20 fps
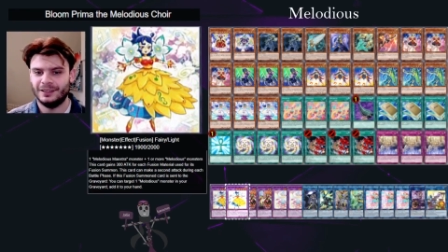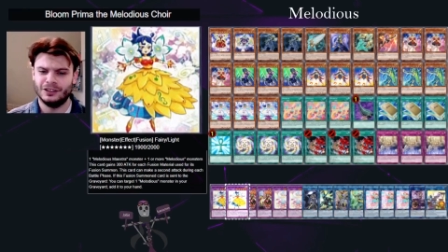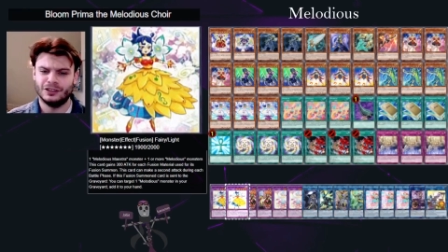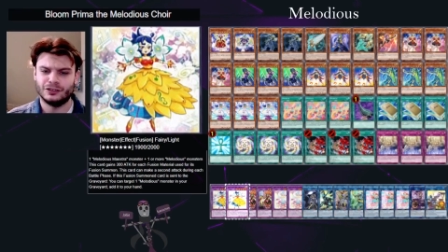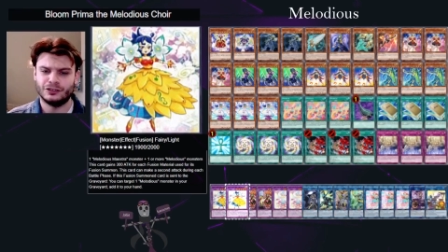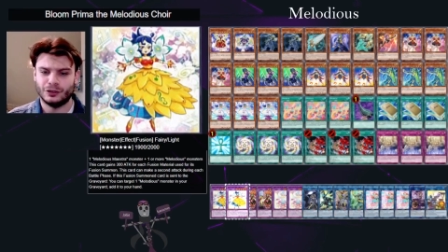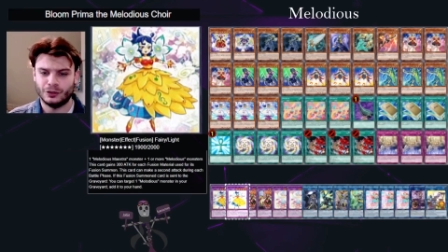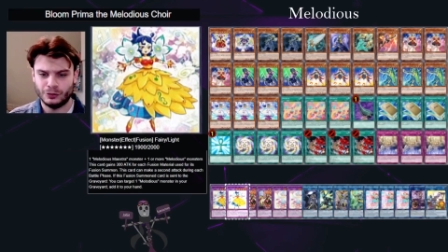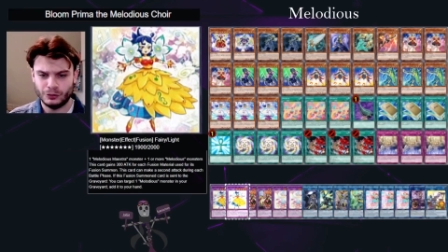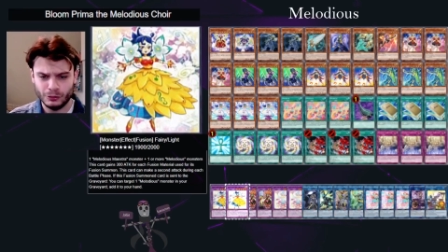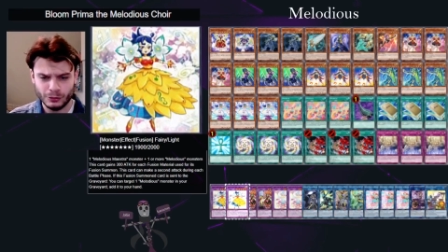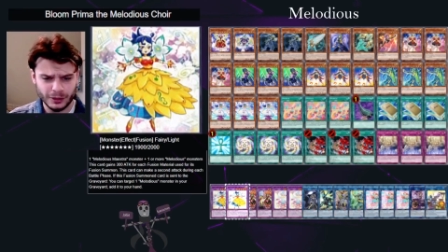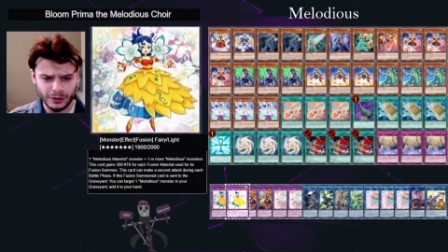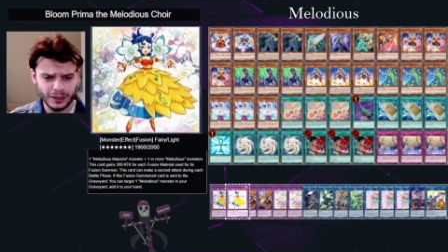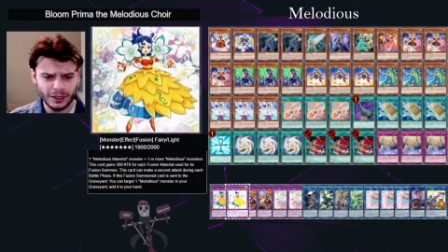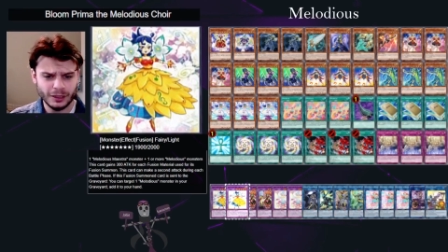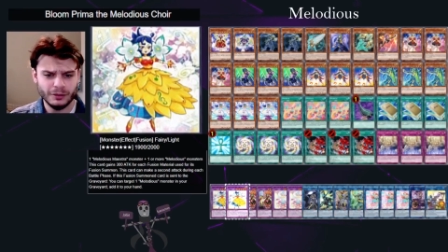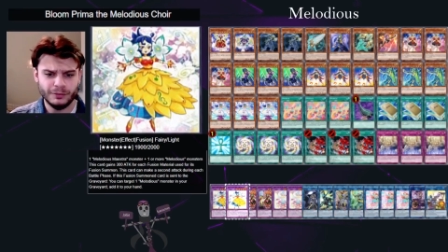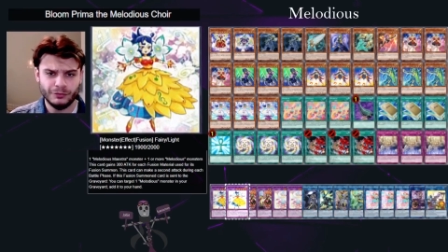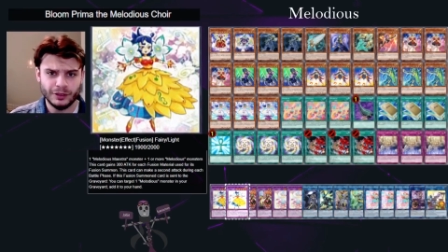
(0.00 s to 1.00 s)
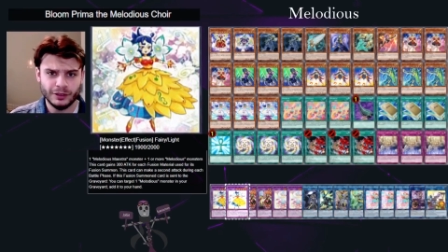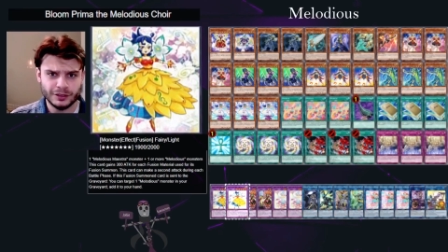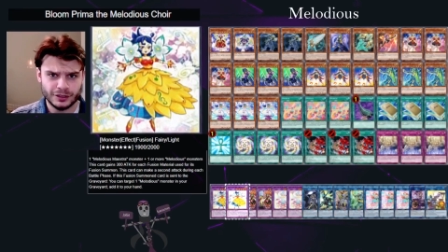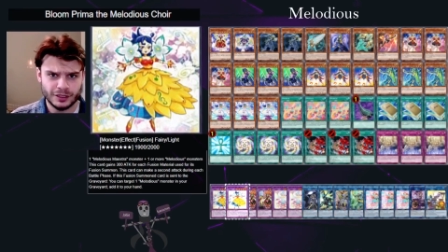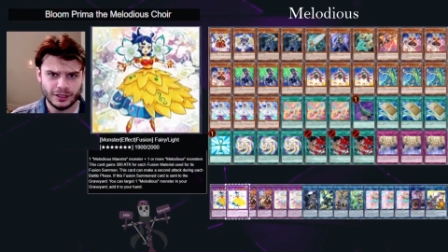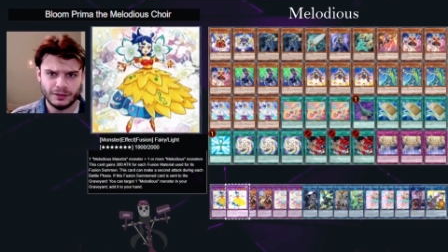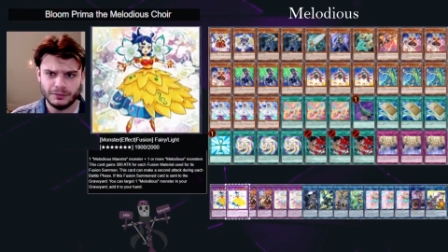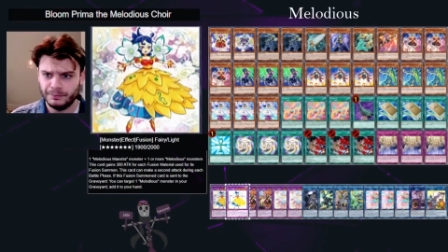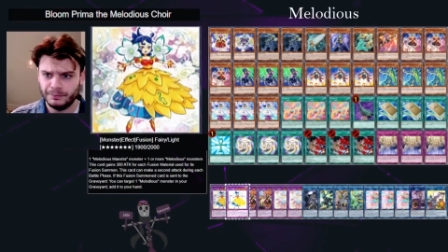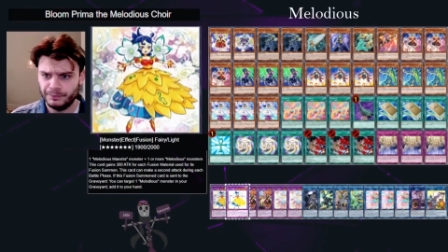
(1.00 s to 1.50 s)
So you're
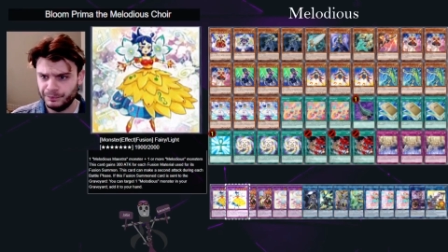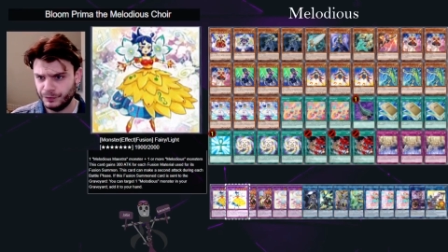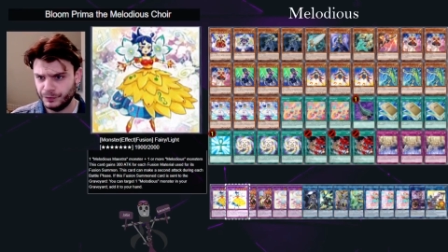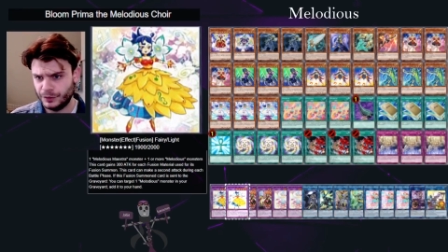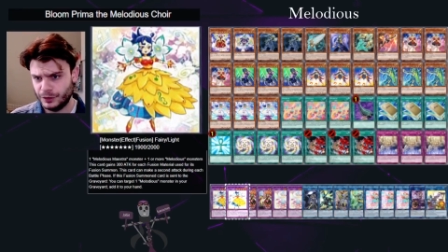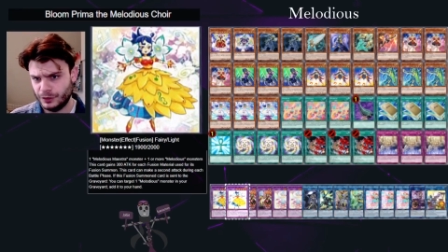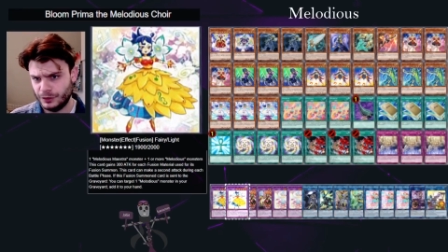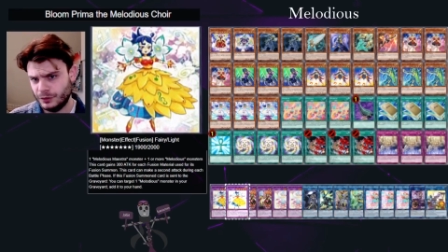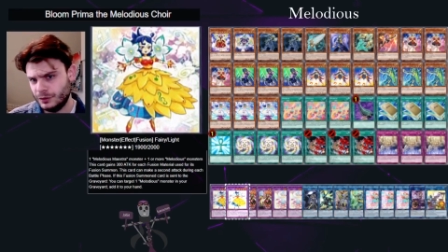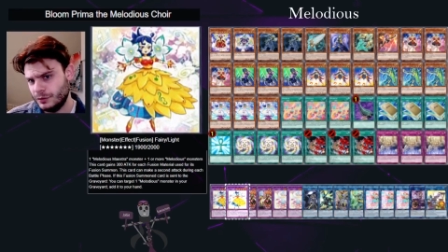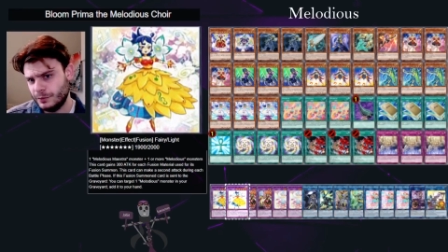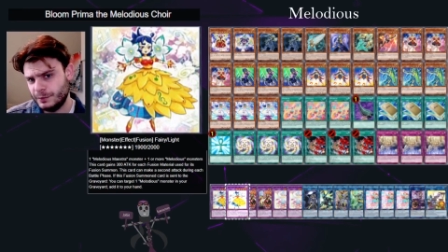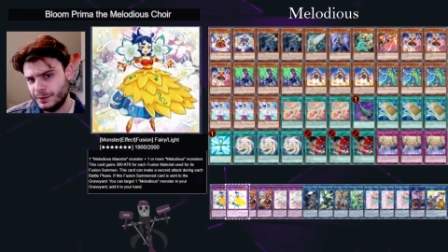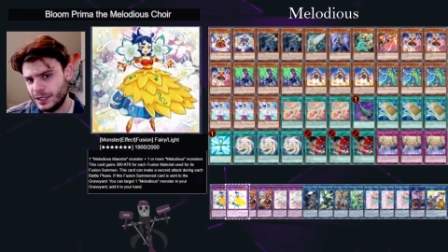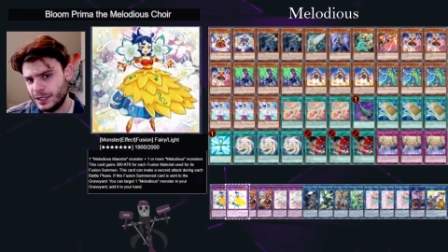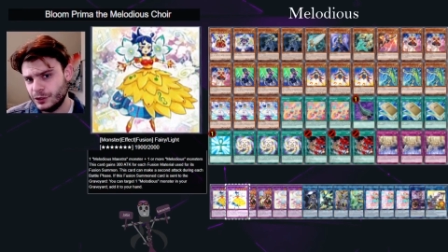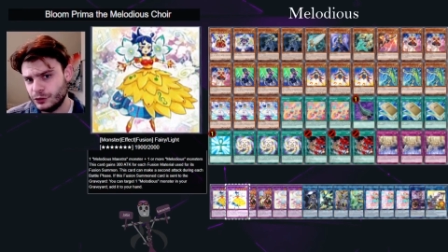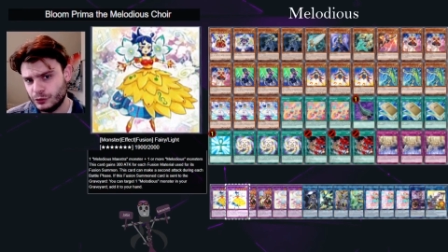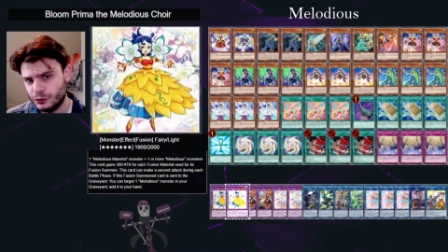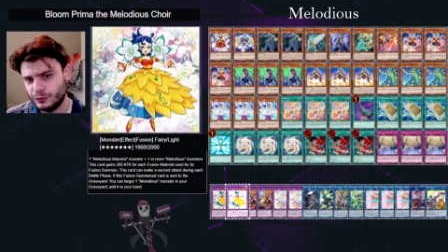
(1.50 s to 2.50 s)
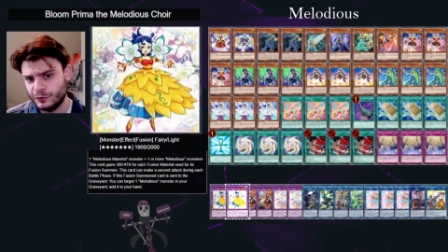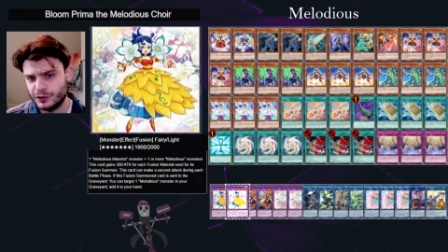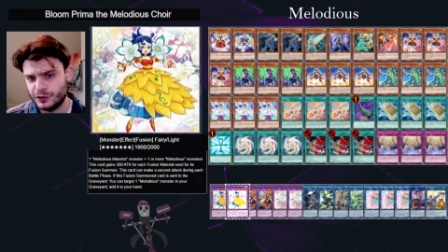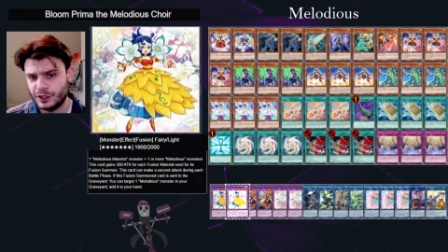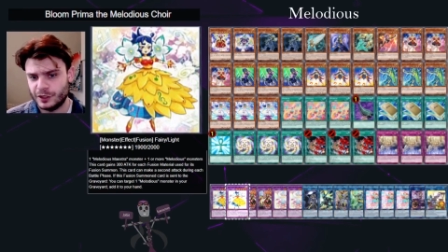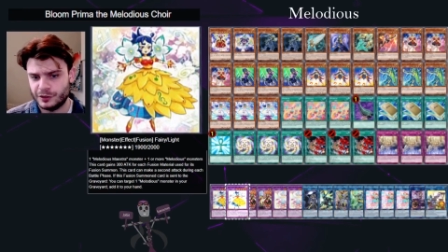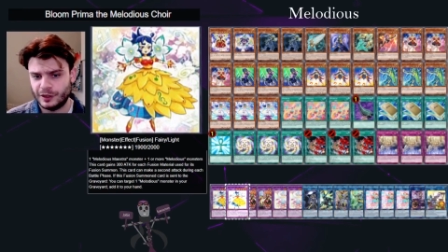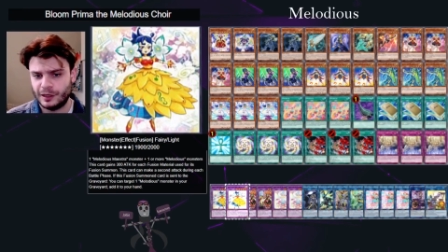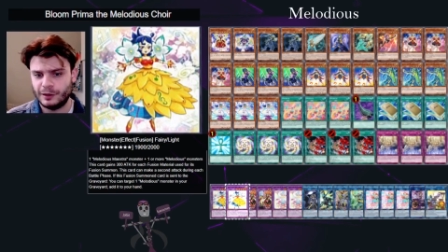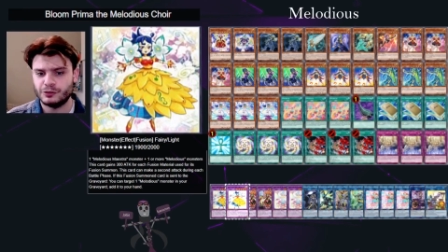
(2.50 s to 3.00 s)
inflicting the potential of
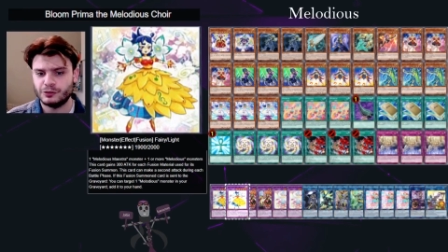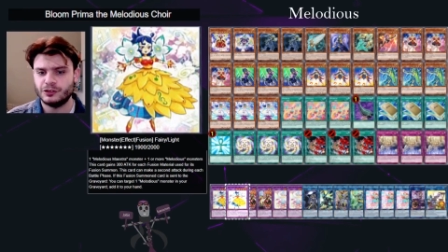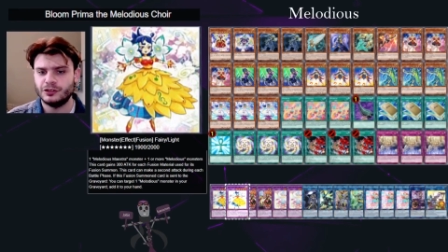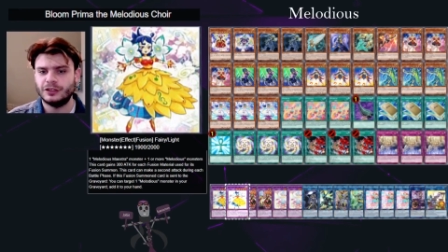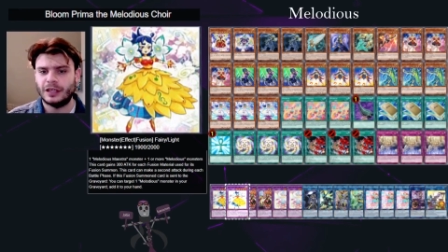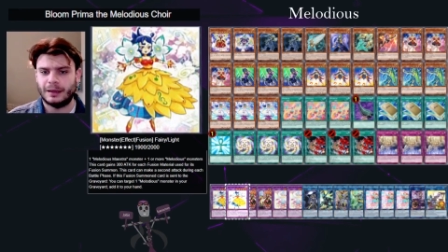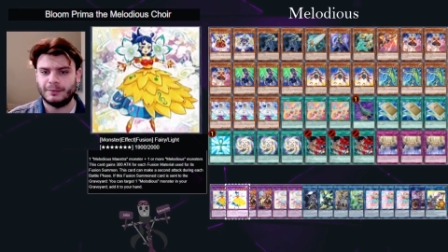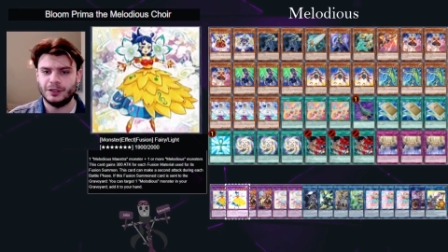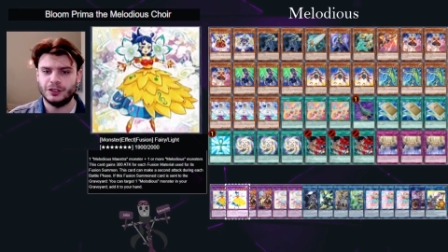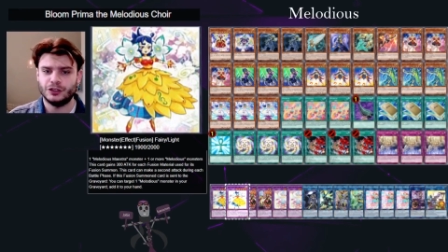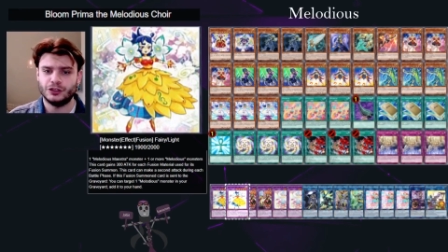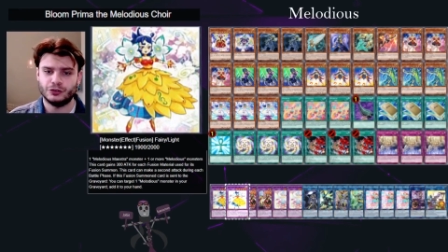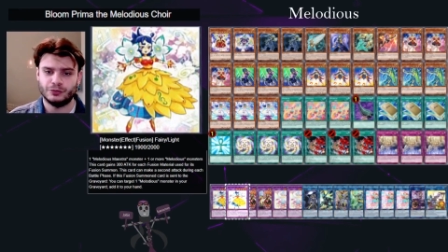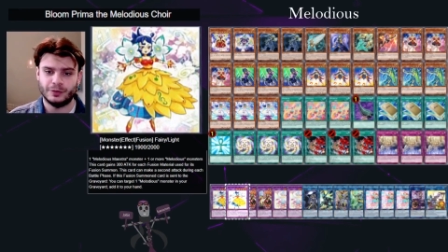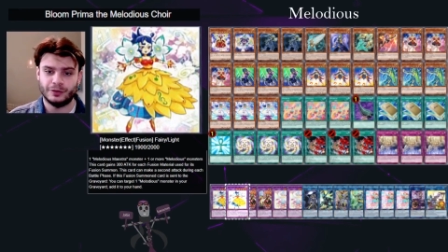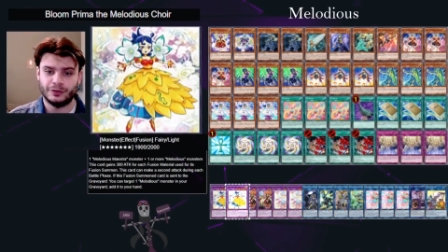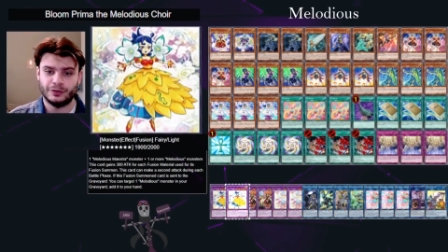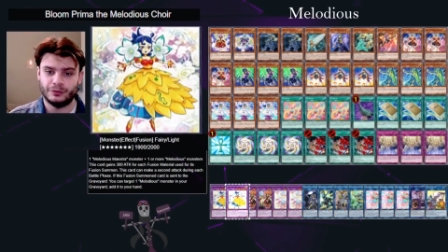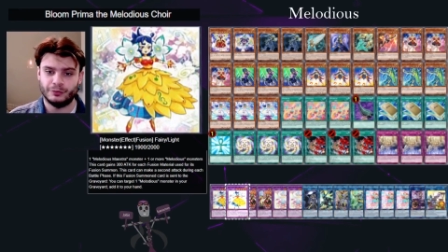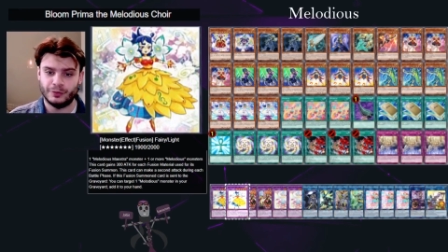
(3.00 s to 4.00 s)
6,000 damage with